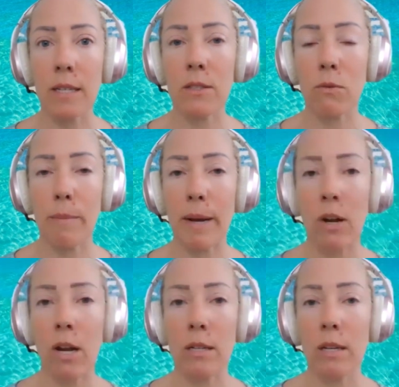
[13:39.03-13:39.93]
So we might
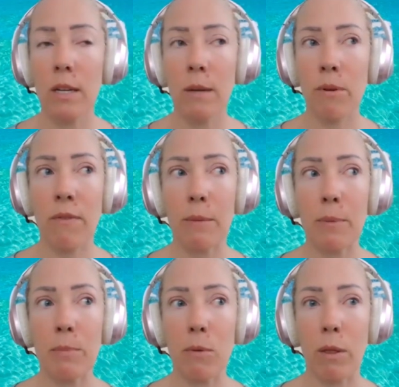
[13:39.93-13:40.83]
not provide
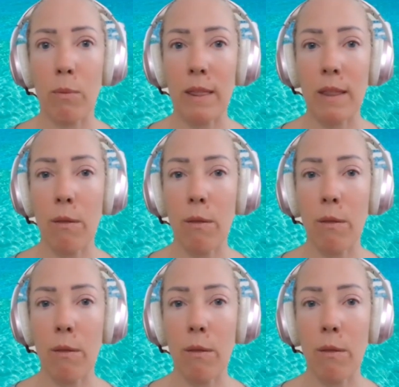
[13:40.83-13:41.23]
people with what they